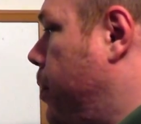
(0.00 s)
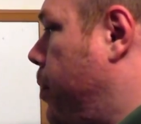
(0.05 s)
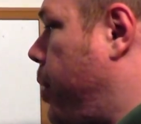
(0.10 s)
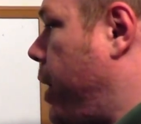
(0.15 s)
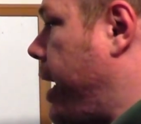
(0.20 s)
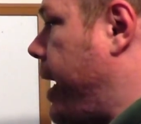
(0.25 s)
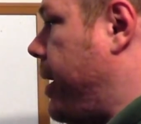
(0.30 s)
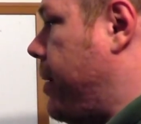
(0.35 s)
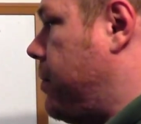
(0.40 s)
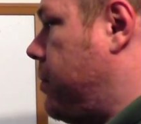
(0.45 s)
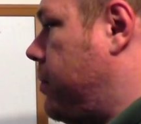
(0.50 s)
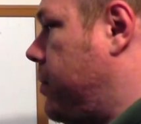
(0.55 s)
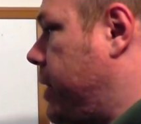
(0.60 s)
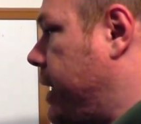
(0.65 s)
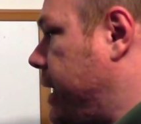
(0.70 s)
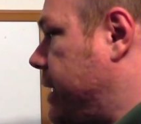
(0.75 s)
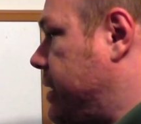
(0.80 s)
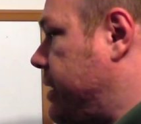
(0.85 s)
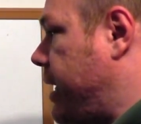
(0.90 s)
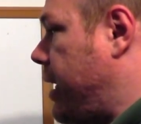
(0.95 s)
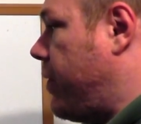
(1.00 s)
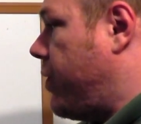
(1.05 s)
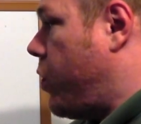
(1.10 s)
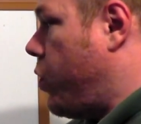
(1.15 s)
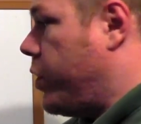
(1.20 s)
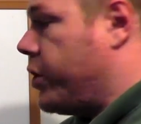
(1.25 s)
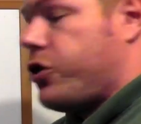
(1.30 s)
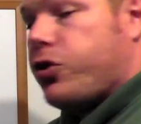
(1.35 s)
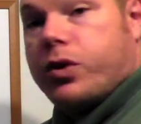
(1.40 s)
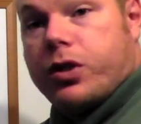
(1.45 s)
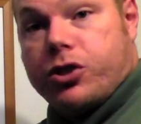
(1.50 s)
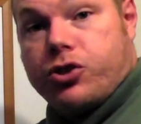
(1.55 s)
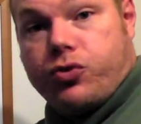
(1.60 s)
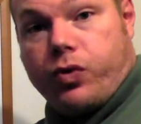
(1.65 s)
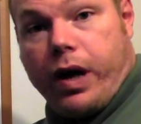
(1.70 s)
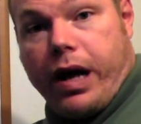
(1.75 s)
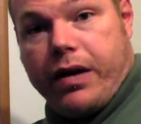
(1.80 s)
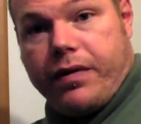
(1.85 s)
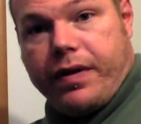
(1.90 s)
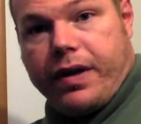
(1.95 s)
But instead of going to a
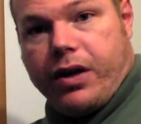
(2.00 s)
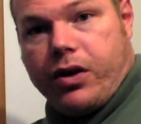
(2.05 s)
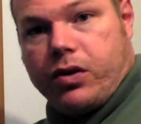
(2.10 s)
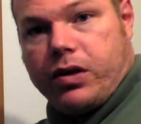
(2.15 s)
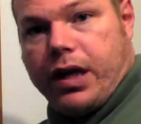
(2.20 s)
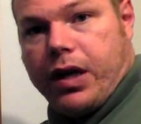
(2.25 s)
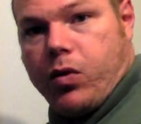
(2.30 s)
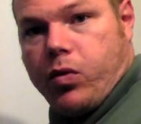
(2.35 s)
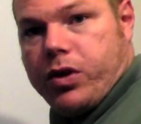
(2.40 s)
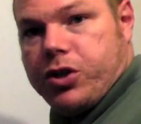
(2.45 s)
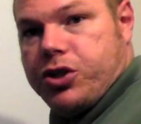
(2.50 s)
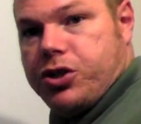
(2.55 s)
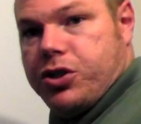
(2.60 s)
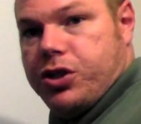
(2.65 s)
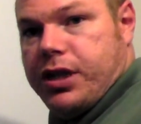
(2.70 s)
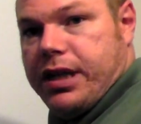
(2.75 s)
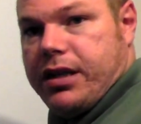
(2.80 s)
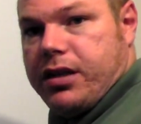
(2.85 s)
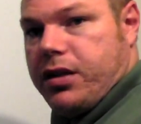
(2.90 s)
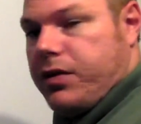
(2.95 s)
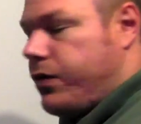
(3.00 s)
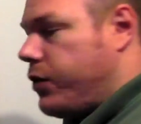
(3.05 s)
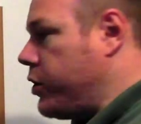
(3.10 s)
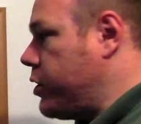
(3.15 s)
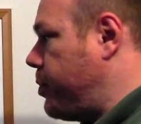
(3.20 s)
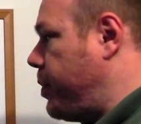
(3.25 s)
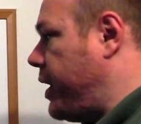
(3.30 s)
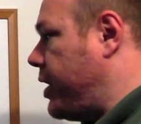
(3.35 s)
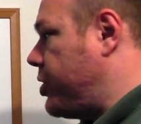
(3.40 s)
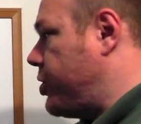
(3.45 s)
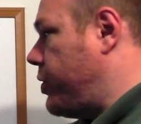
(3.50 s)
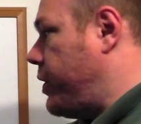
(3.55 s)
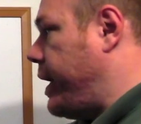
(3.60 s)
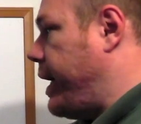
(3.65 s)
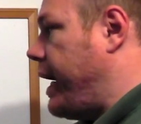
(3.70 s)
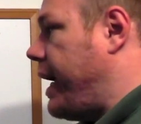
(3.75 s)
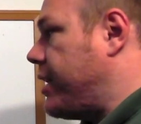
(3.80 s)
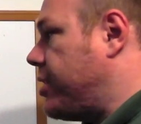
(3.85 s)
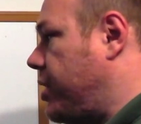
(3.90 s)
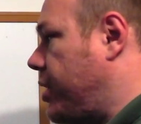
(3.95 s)
drive here like we did in the first picture, it
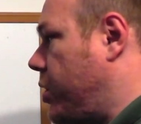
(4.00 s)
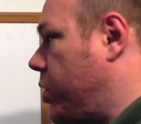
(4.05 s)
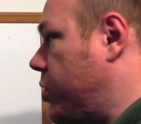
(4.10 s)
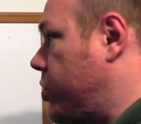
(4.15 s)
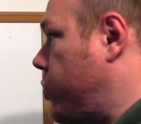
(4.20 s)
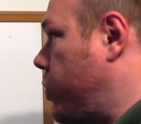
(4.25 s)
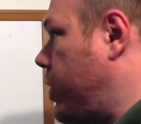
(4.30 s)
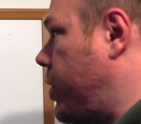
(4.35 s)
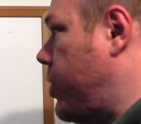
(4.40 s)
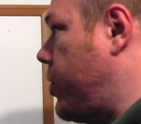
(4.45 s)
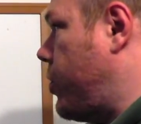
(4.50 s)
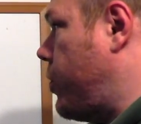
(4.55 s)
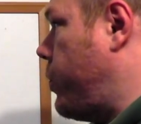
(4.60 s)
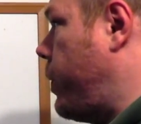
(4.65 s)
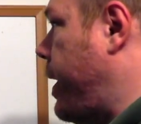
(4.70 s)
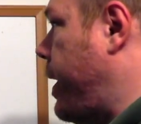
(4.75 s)
actually goes to another